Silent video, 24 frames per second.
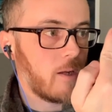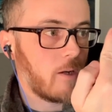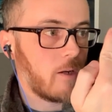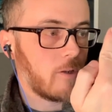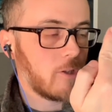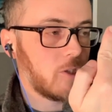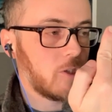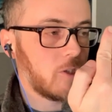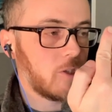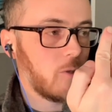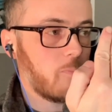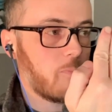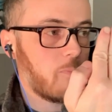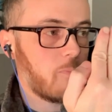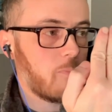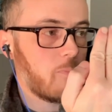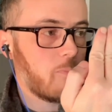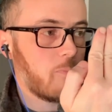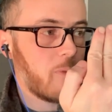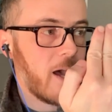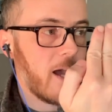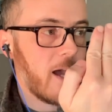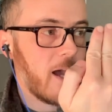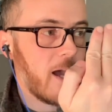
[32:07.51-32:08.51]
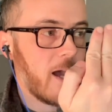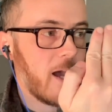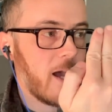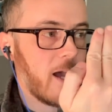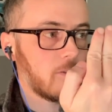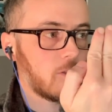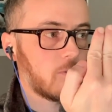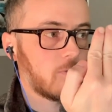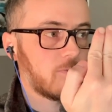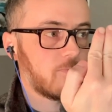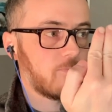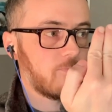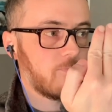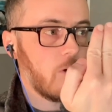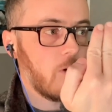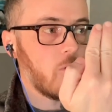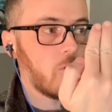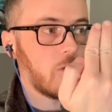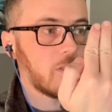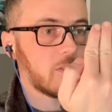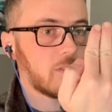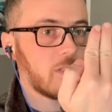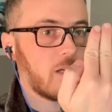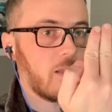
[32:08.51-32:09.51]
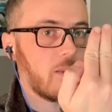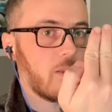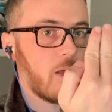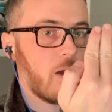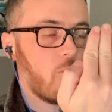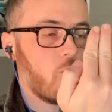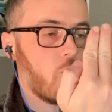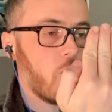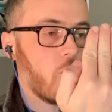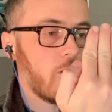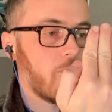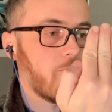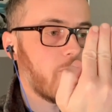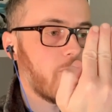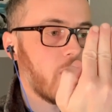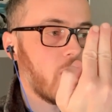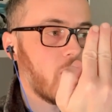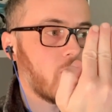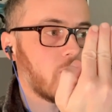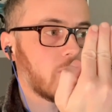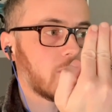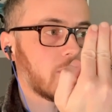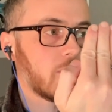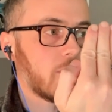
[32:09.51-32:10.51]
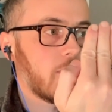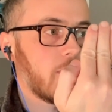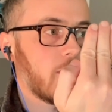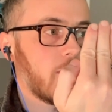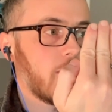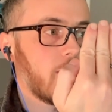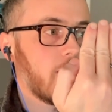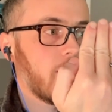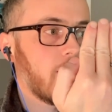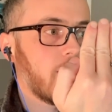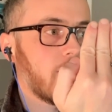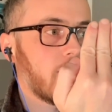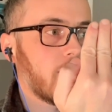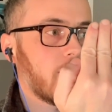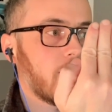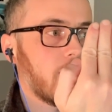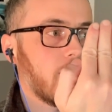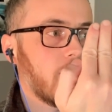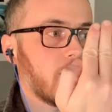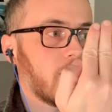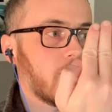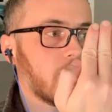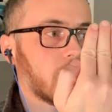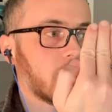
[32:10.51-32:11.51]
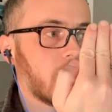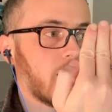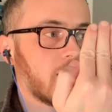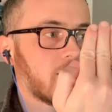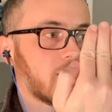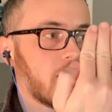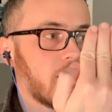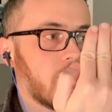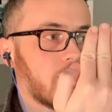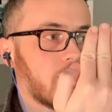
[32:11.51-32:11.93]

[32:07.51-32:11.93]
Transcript: And then I'll shoot past that and just focus on that one boat, you know,